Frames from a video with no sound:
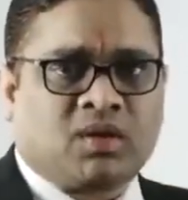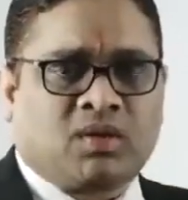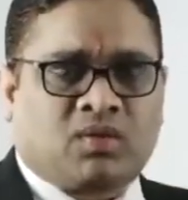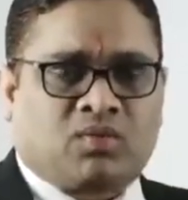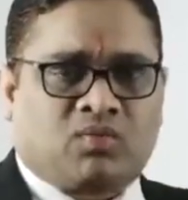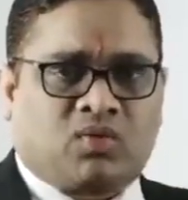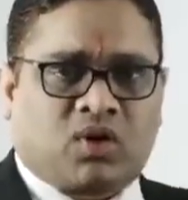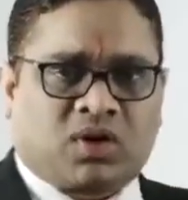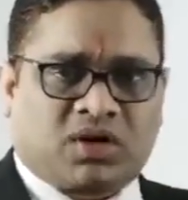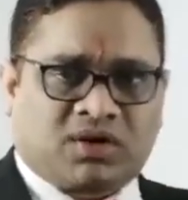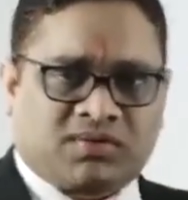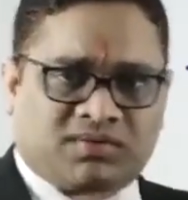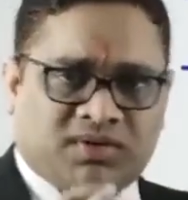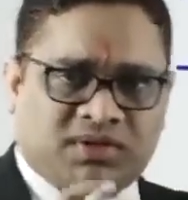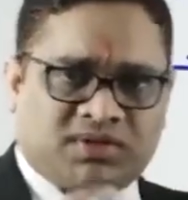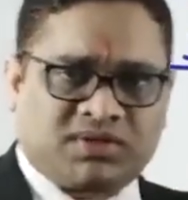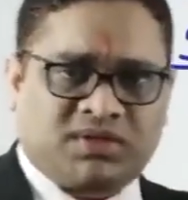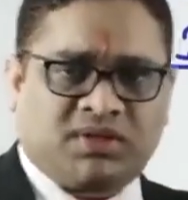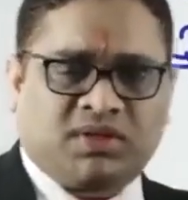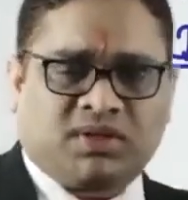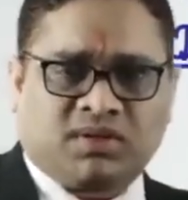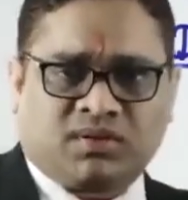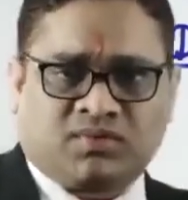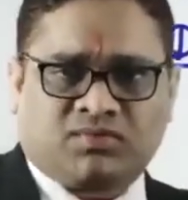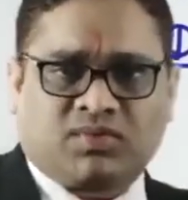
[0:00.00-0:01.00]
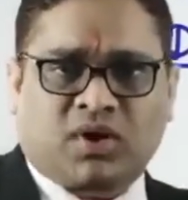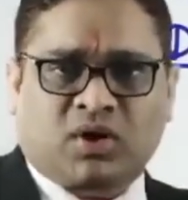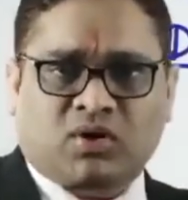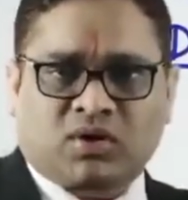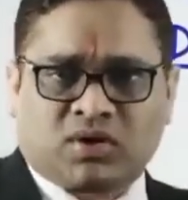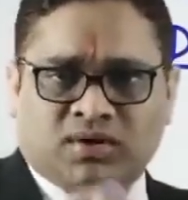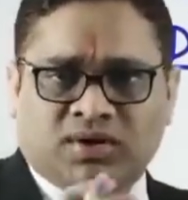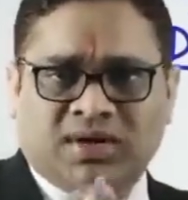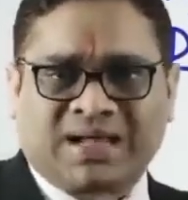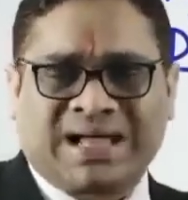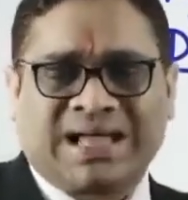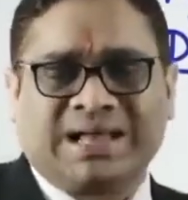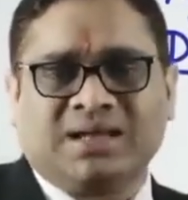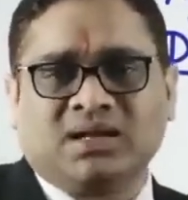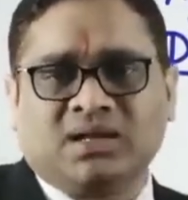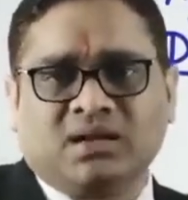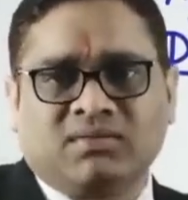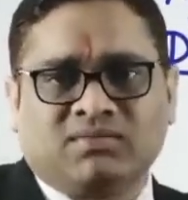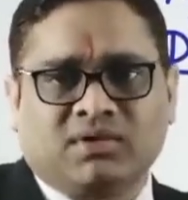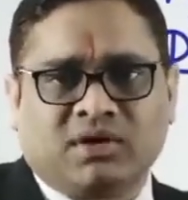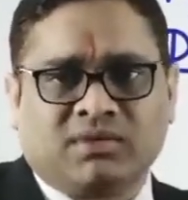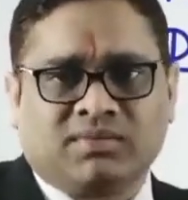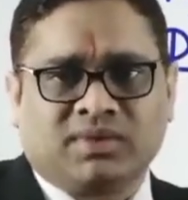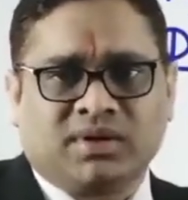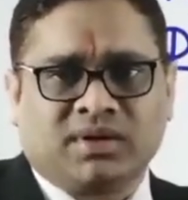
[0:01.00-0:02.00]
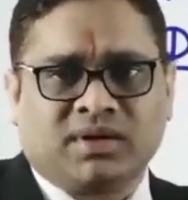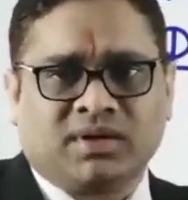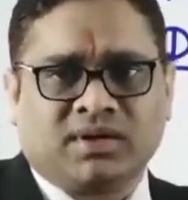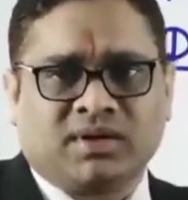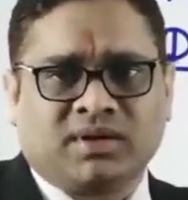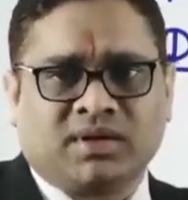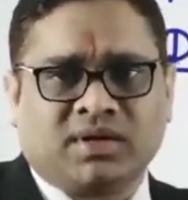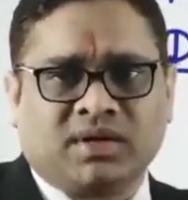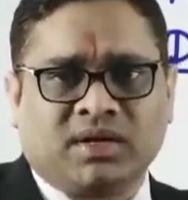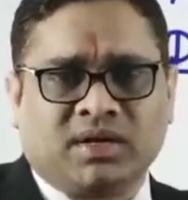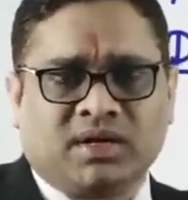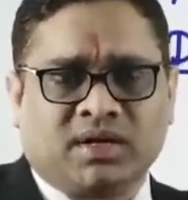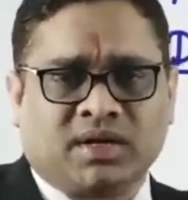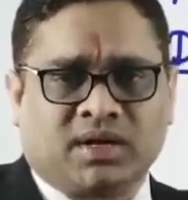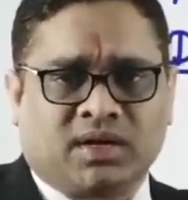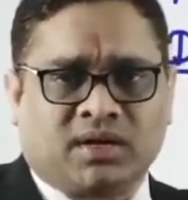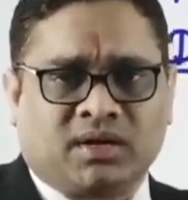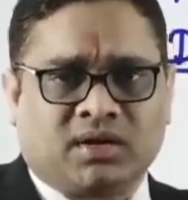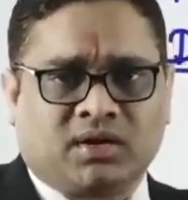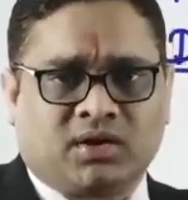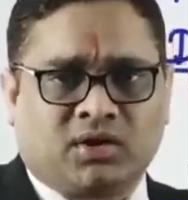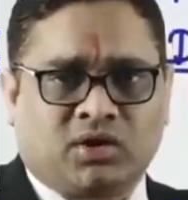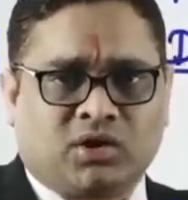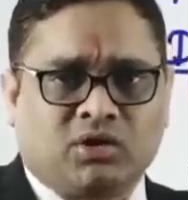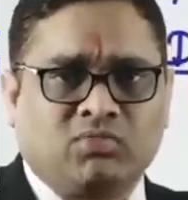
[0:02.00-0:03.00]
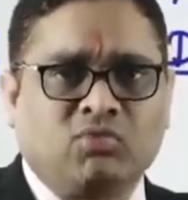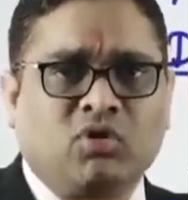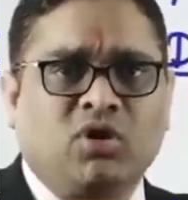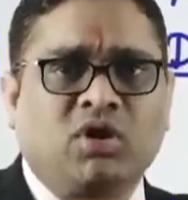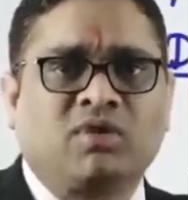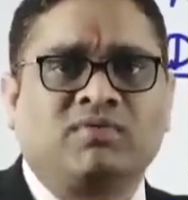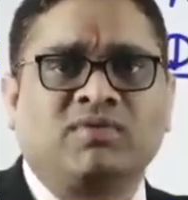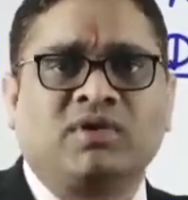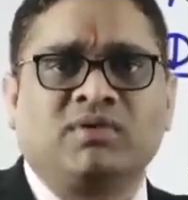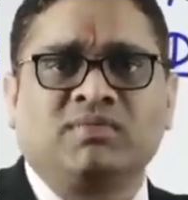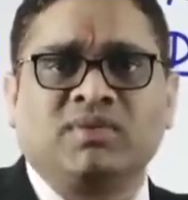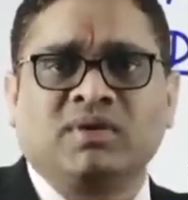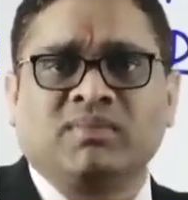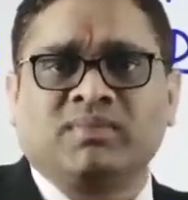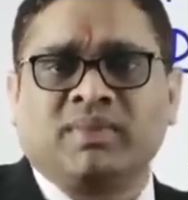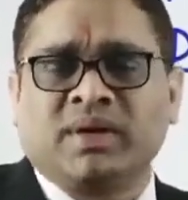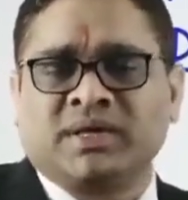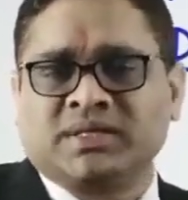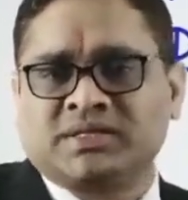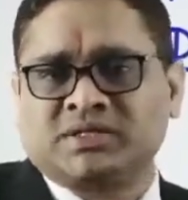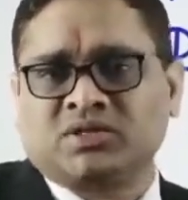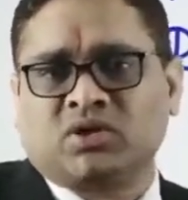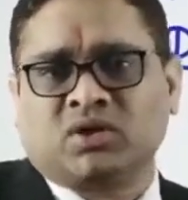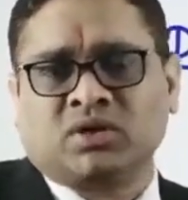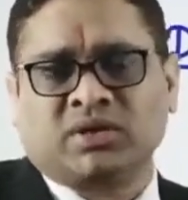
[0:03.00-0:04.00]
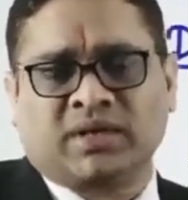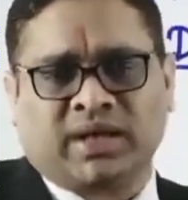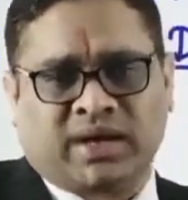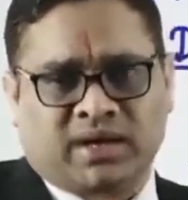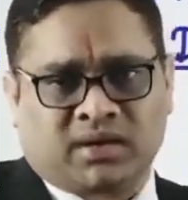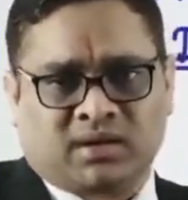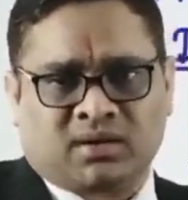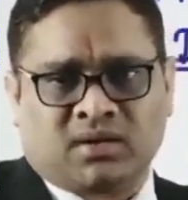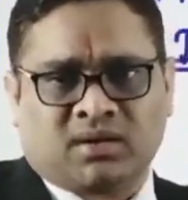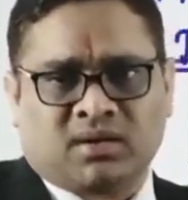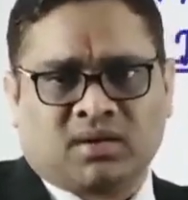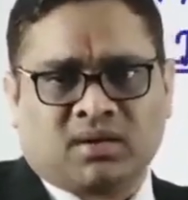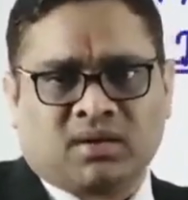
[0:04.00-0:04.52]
Whatever gene, whatever allele will be deleted, mnemonic will be based on that.